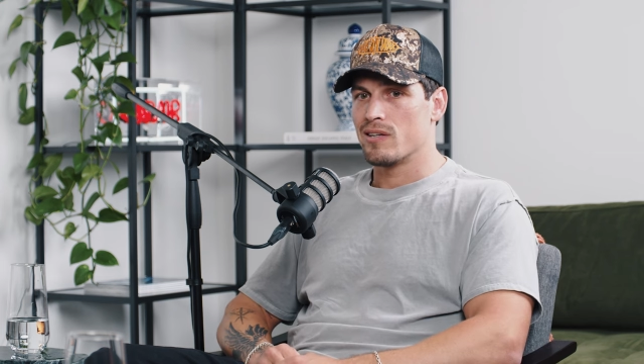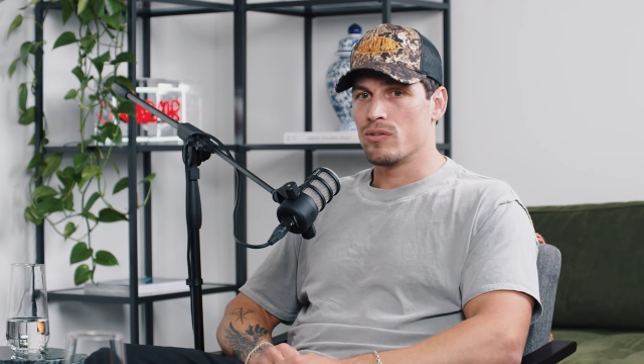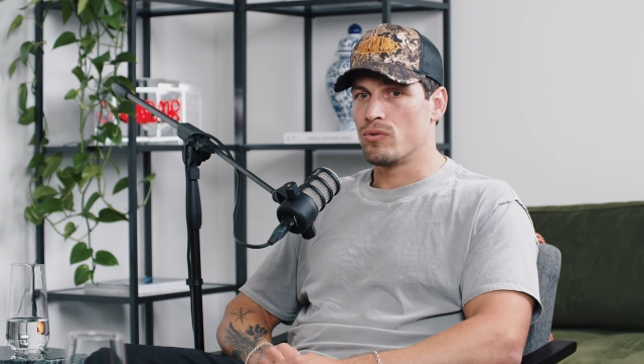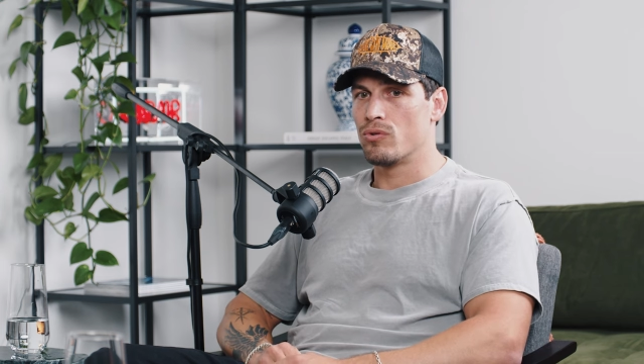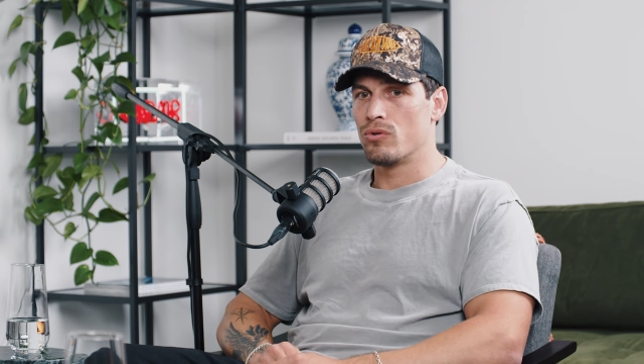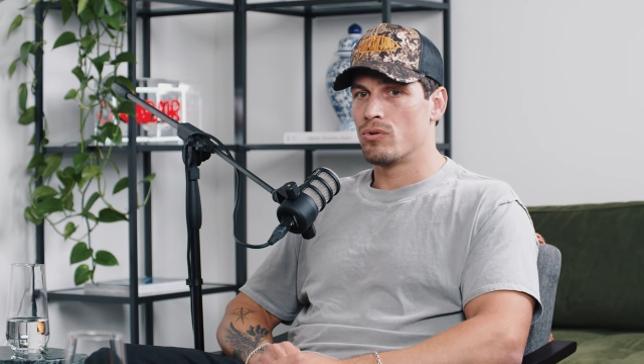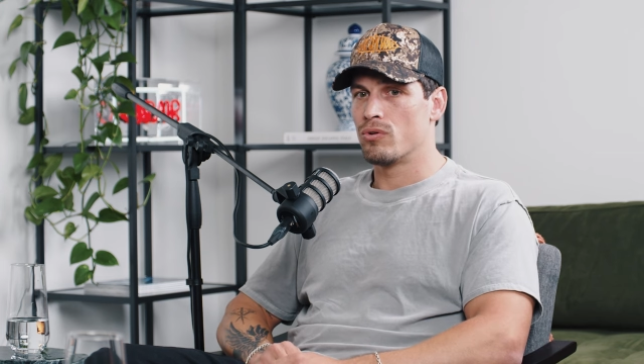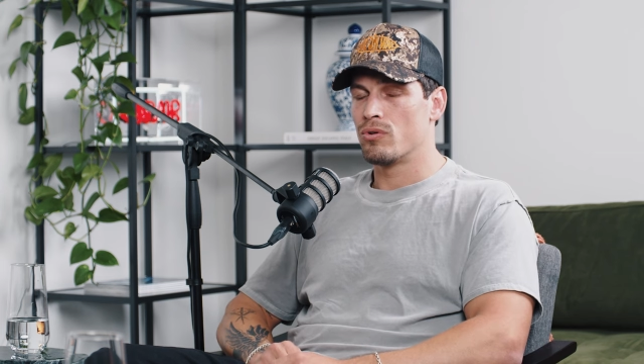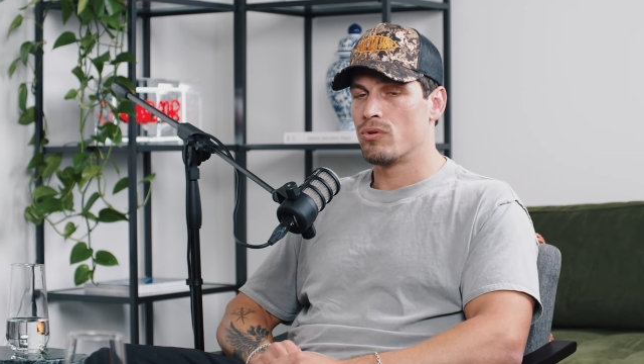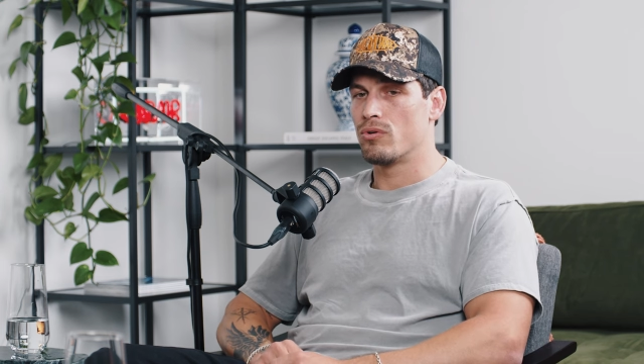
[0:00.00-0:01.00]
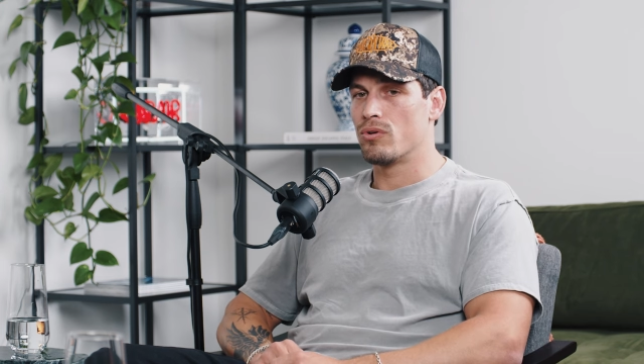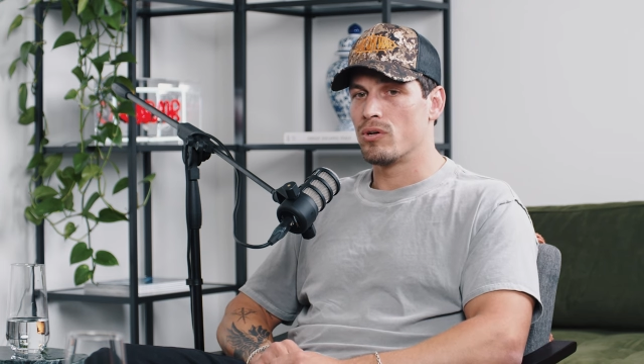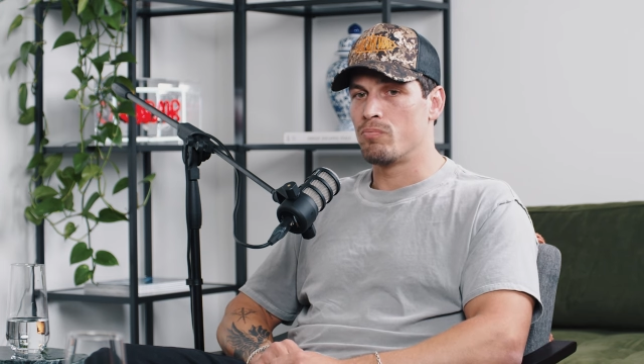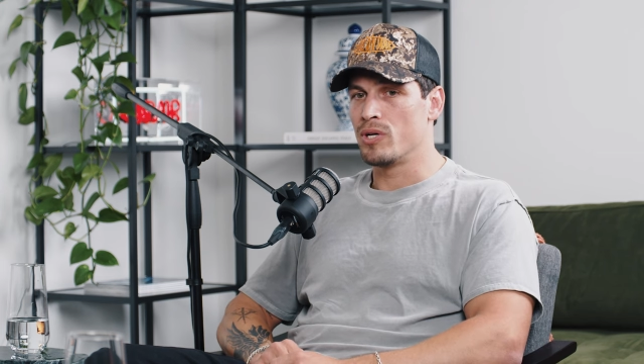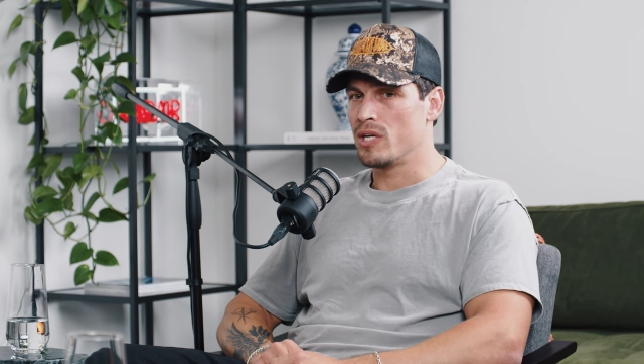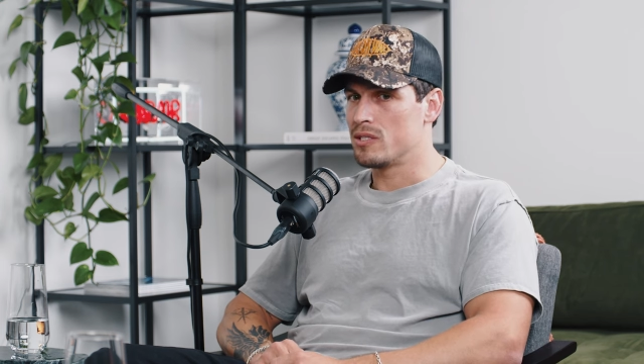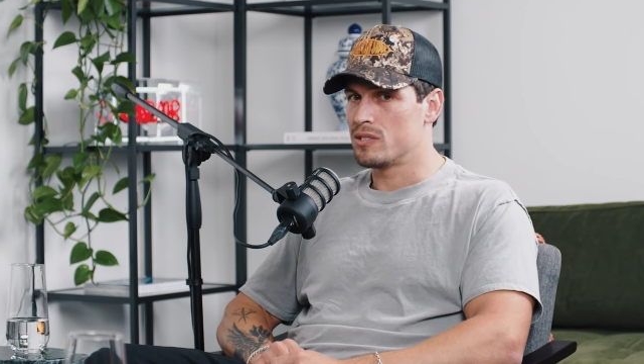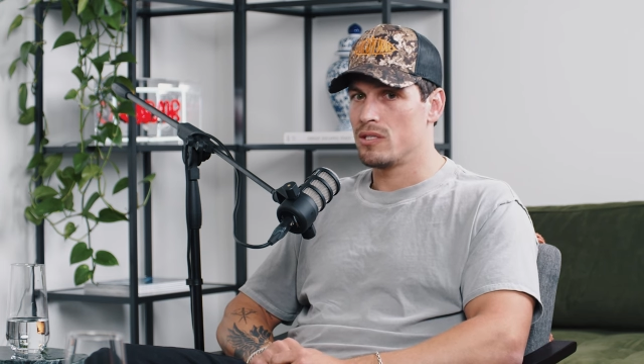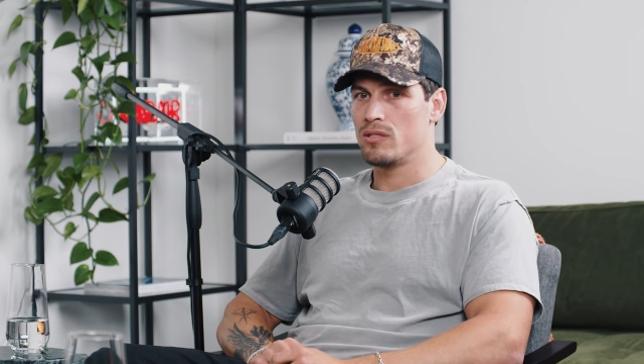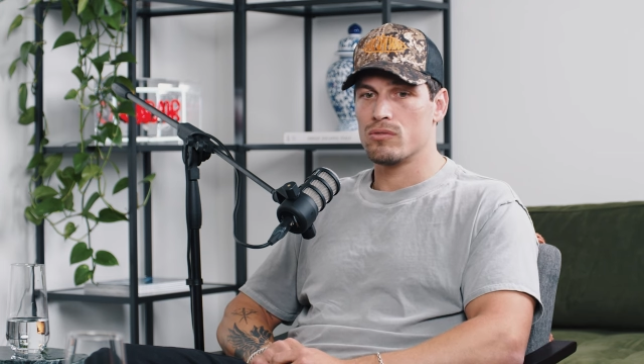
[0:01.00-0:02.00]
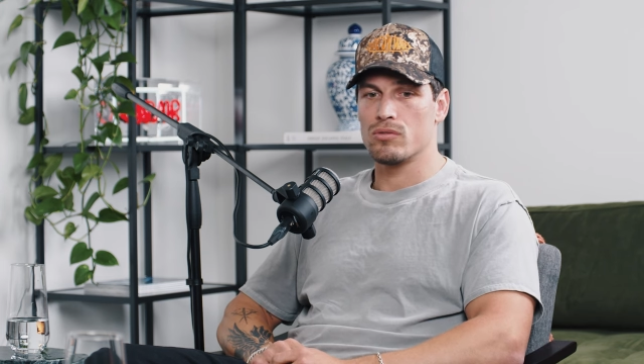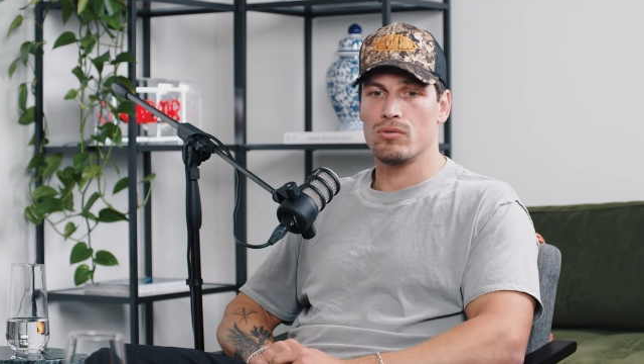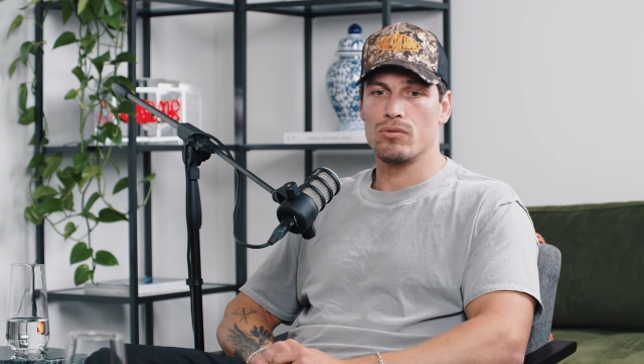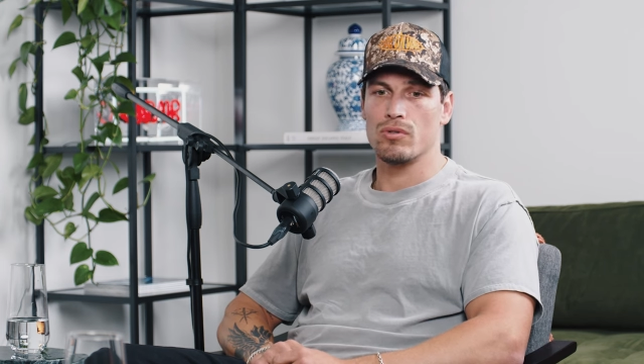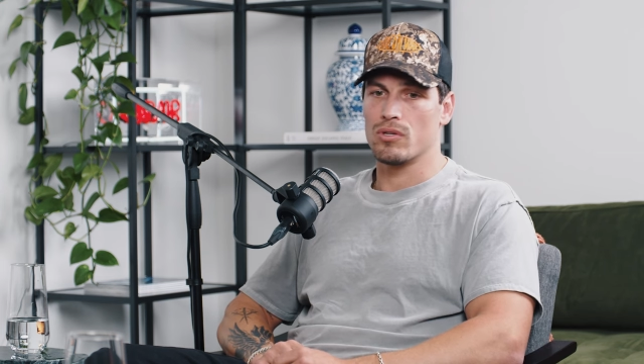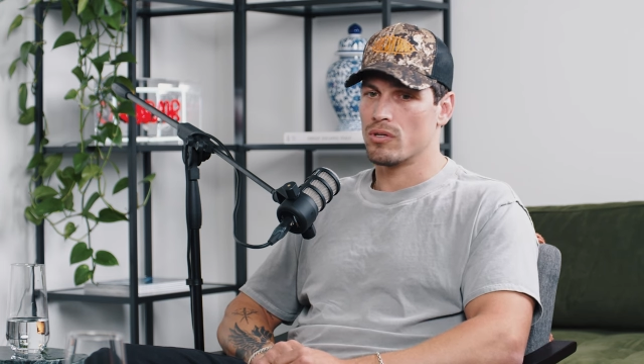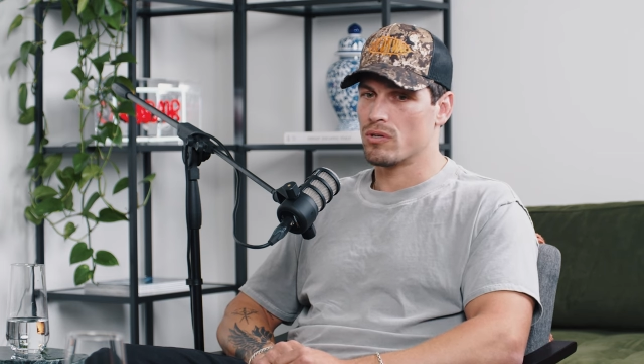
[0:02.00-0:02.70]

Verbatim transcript: your ability to